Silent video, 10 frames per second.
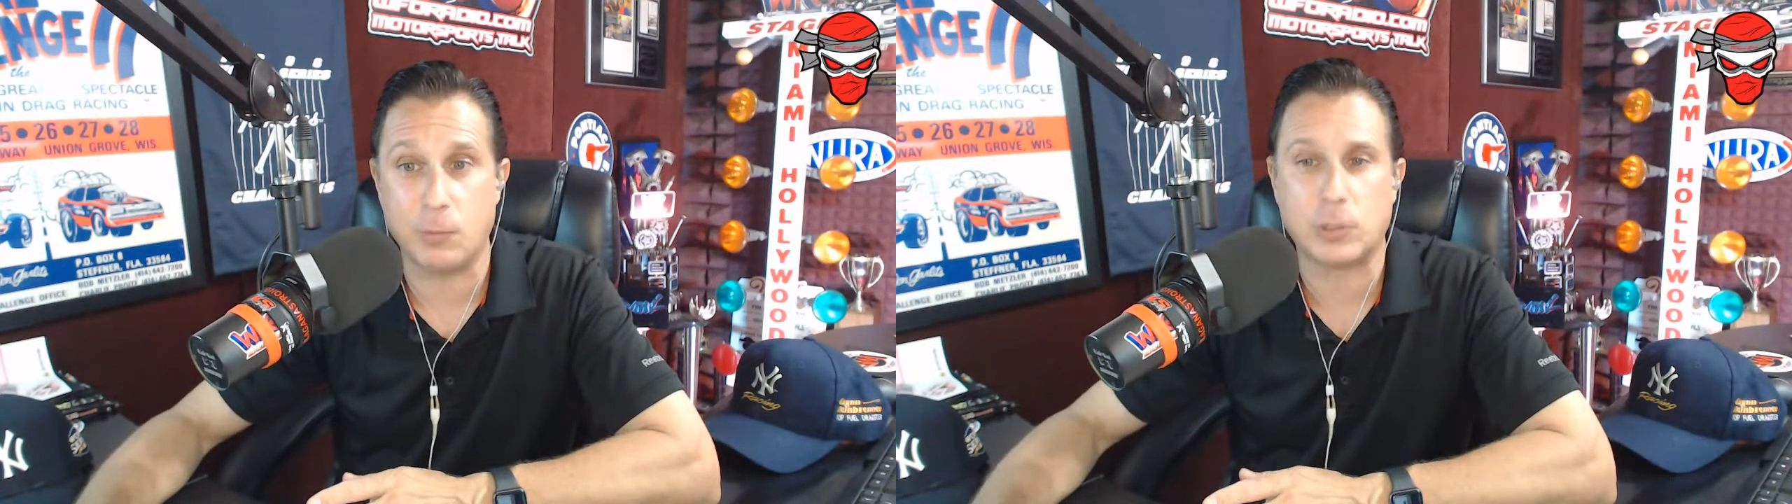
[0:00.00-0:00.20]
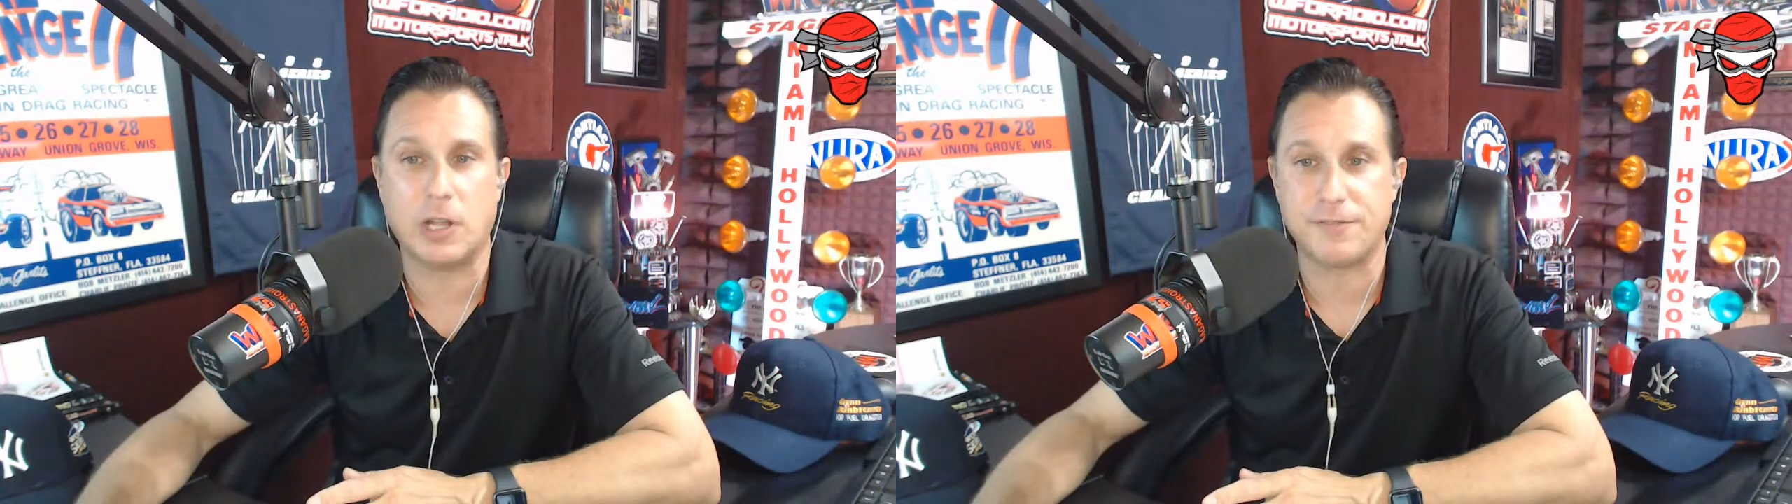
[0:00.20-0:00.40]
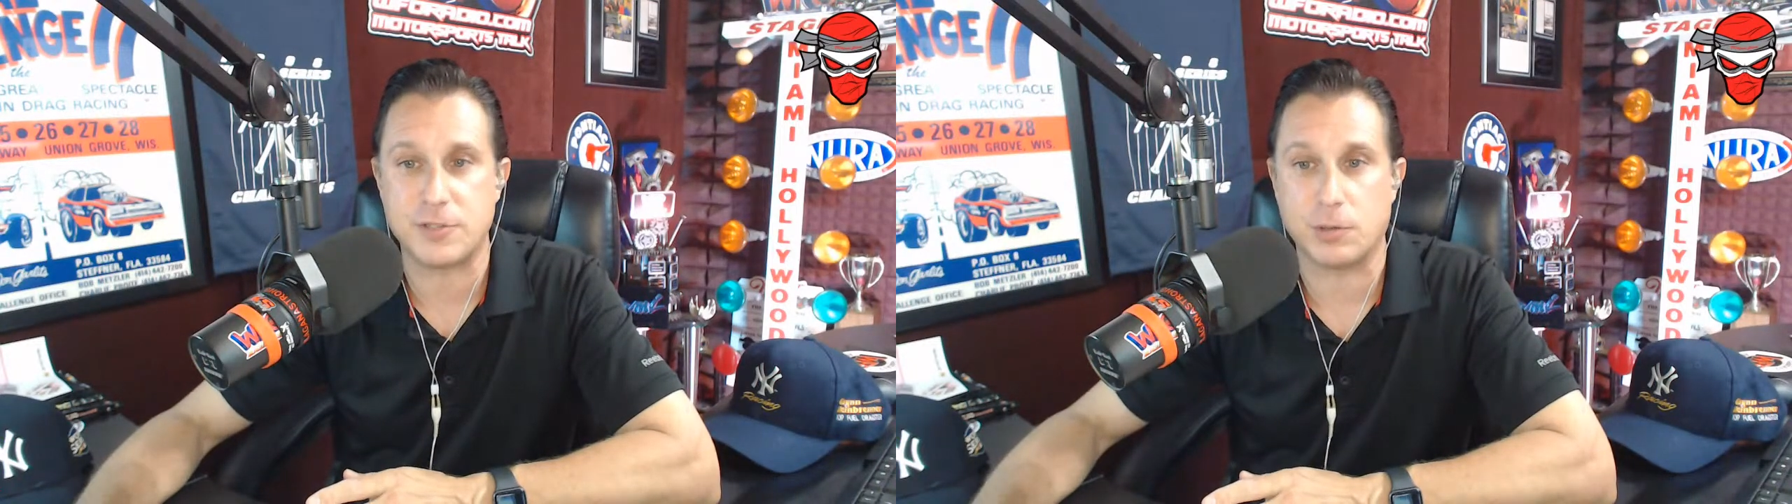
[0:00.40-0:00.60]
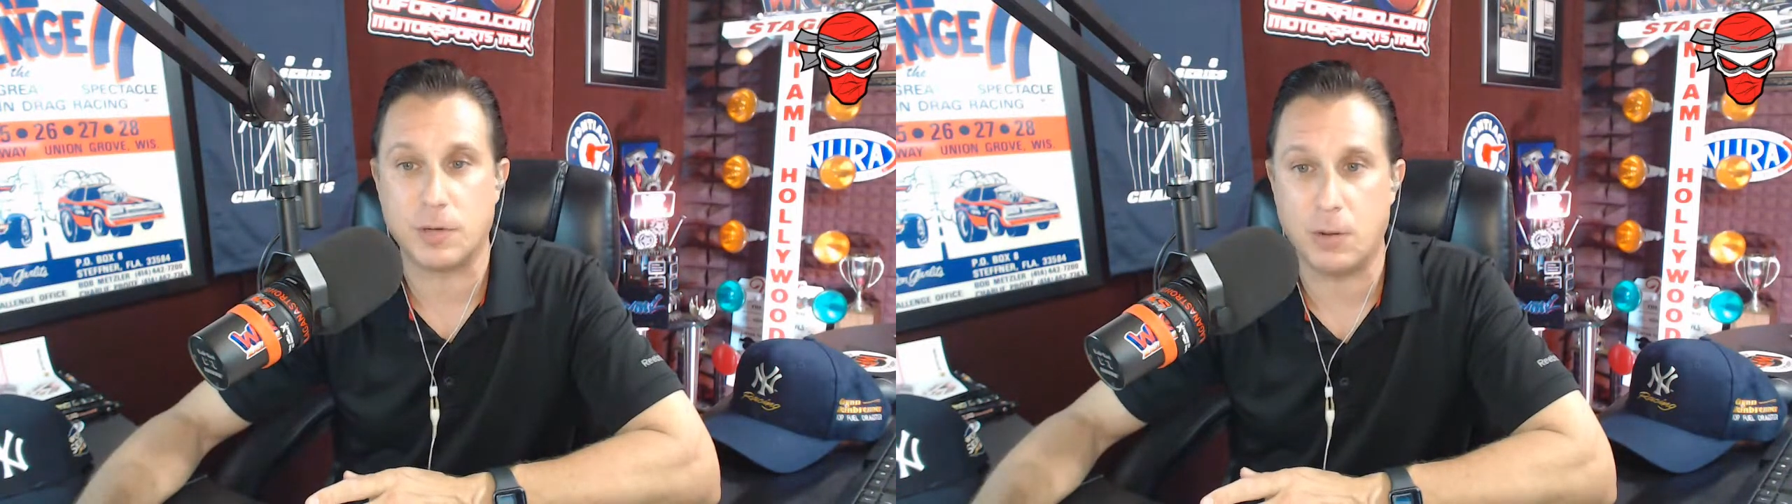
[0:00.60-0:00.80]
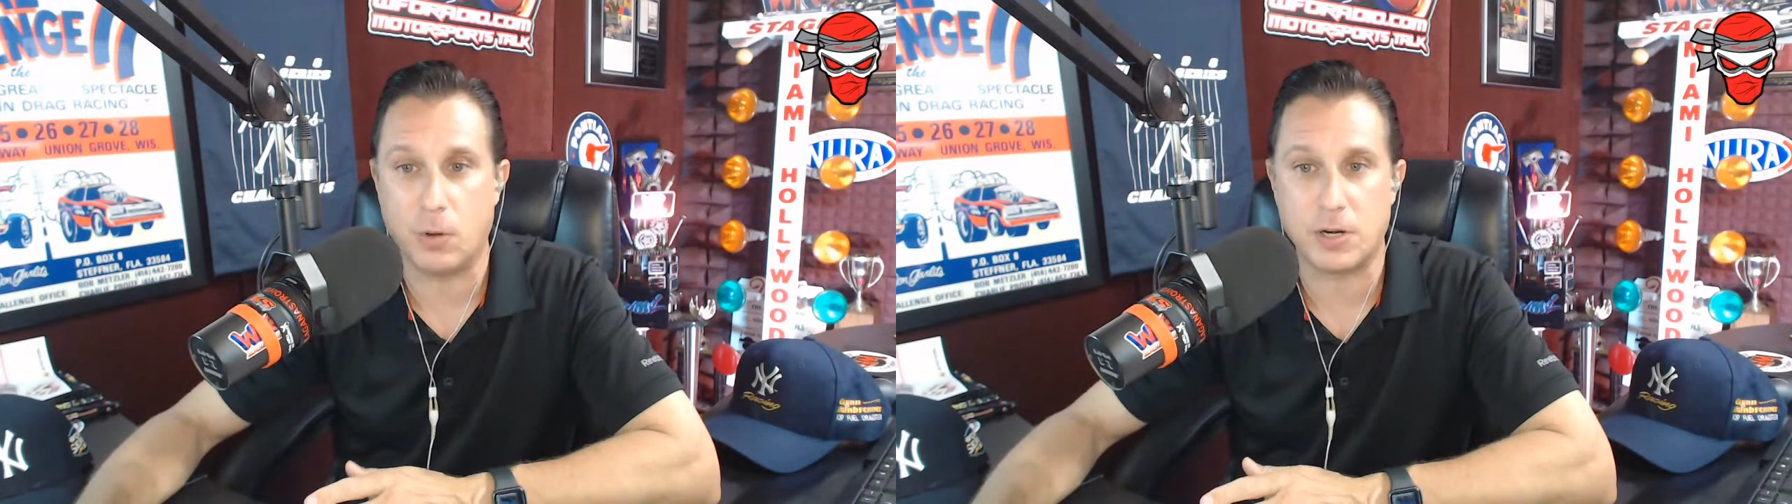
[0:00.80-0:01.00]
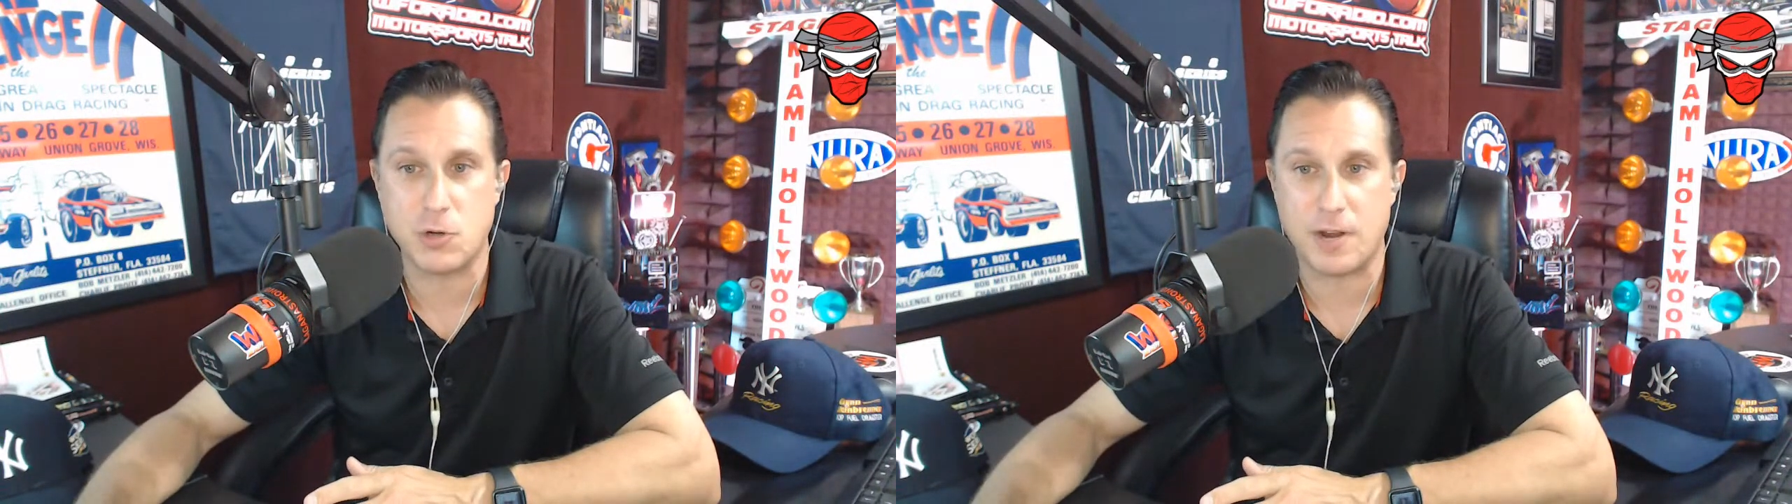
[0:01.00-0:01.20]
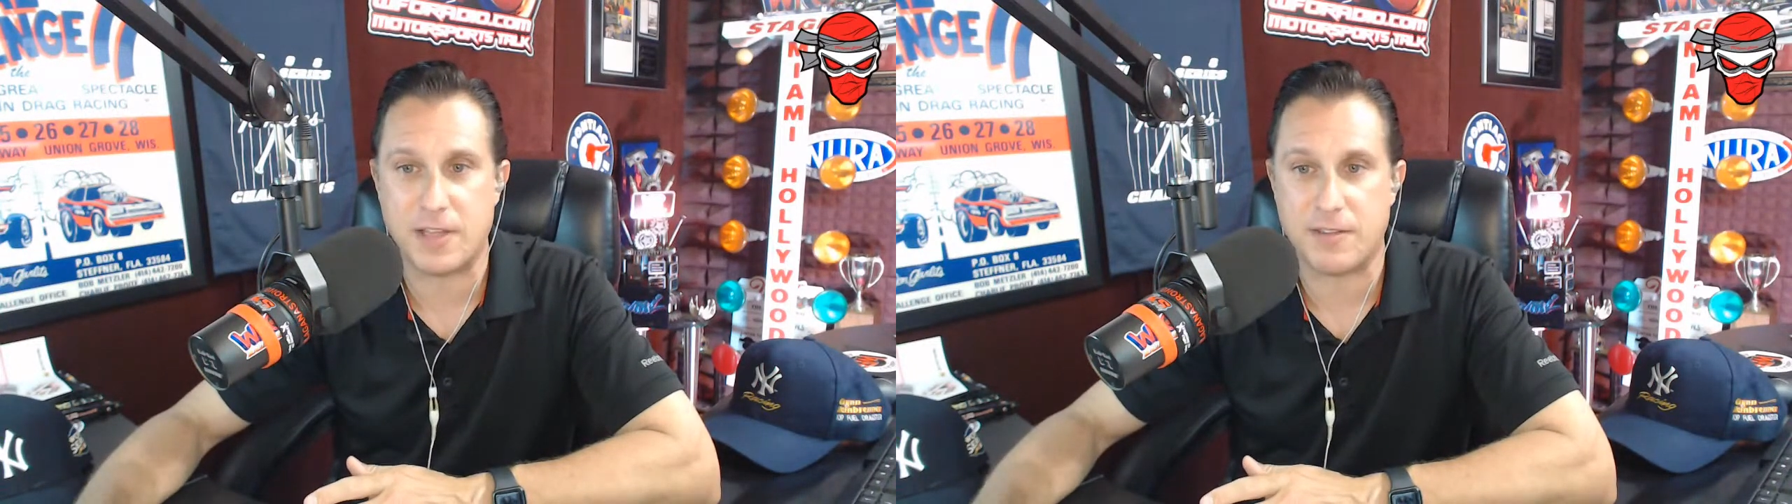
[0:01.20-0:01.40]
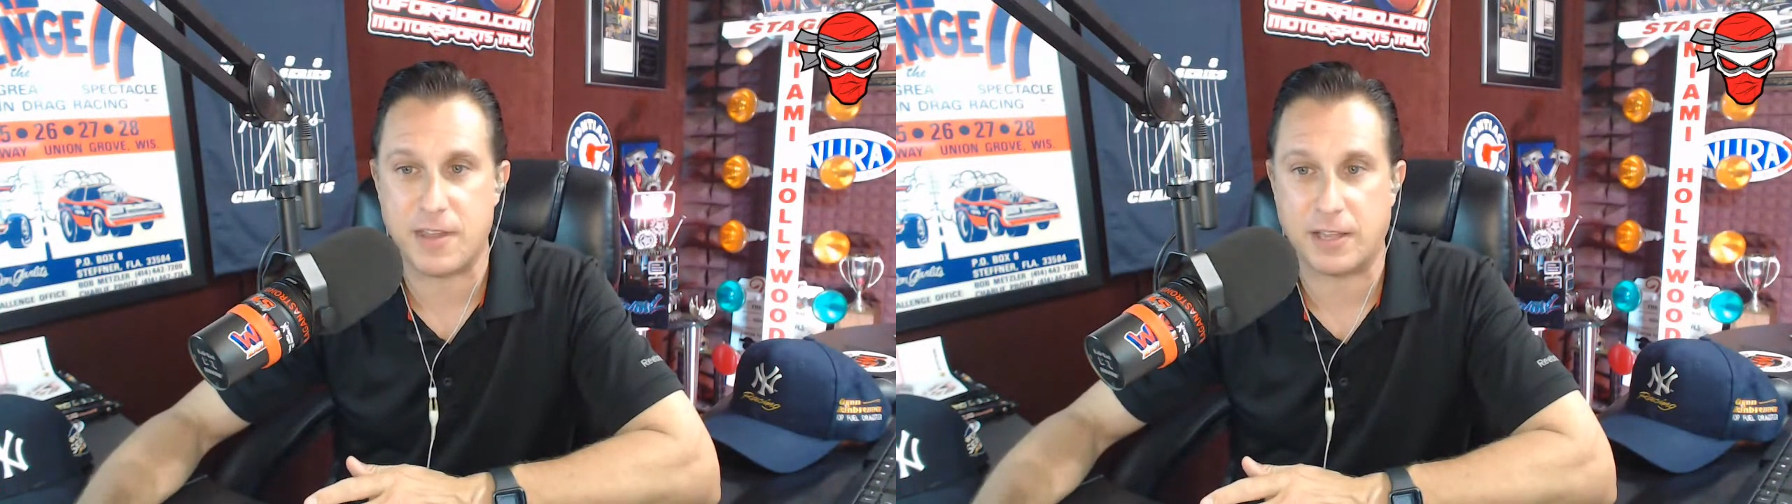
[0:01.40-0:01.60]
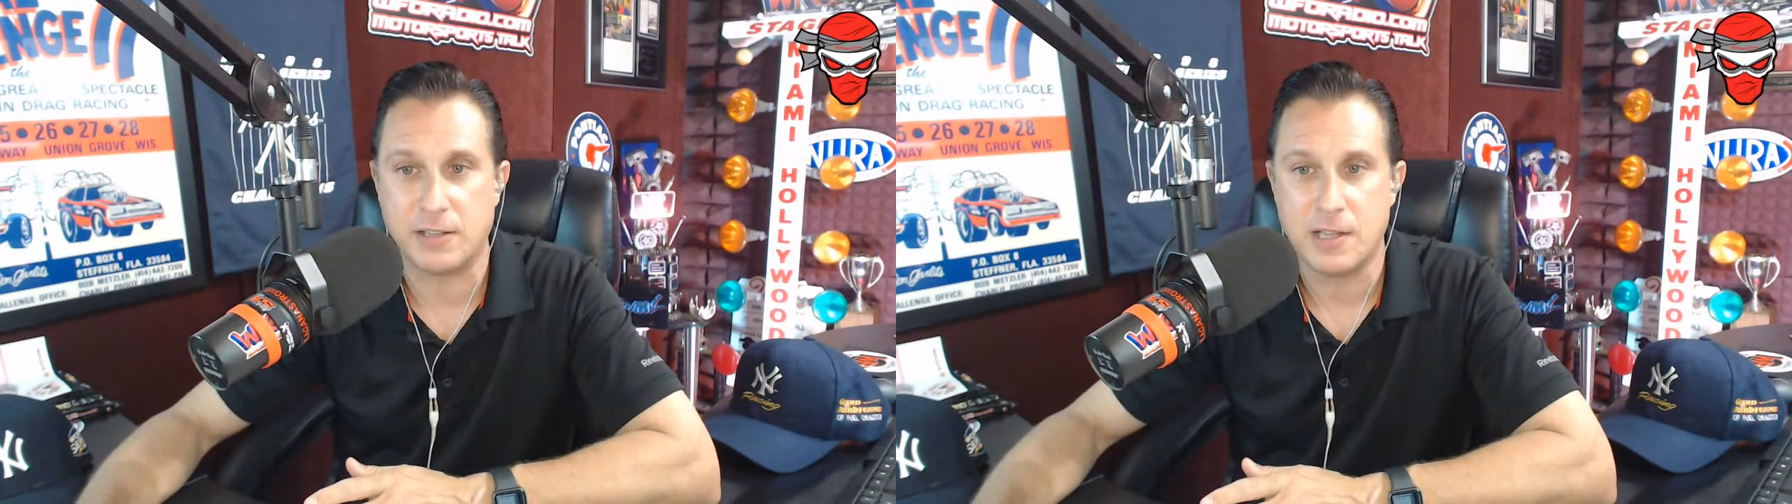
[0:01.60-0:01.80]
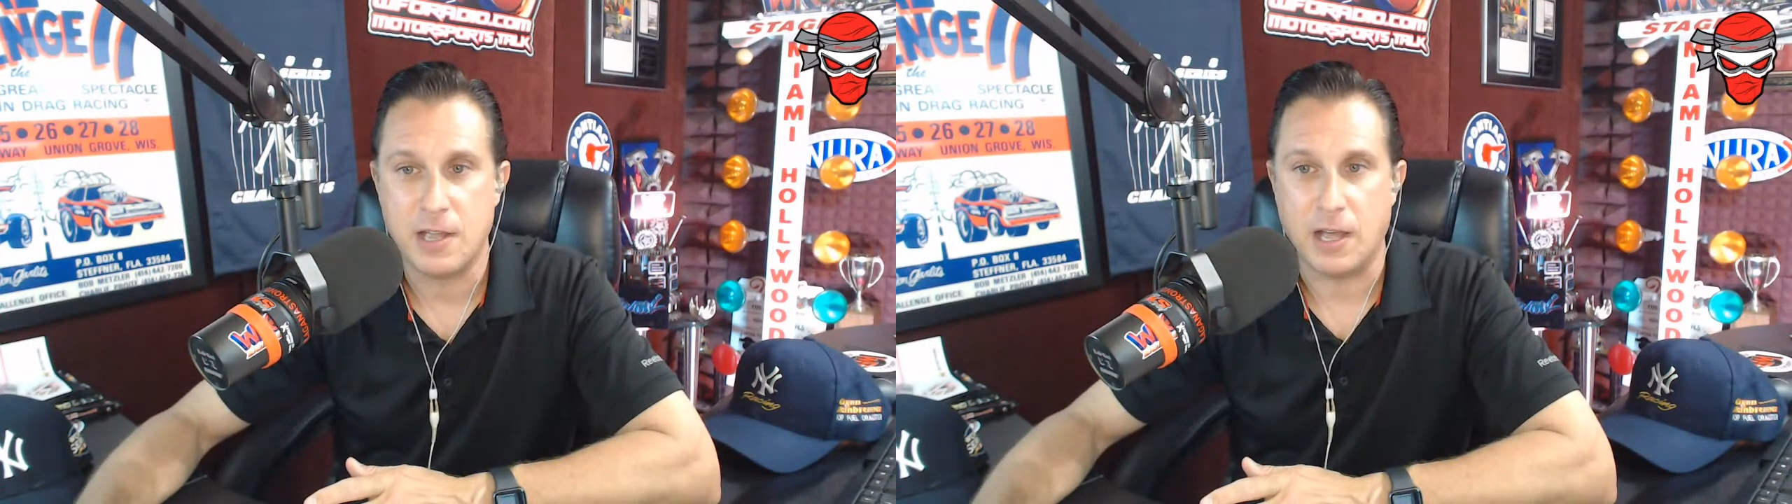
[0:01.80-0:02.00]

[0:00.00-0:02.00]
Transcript: I would love to. I want to drive that thing.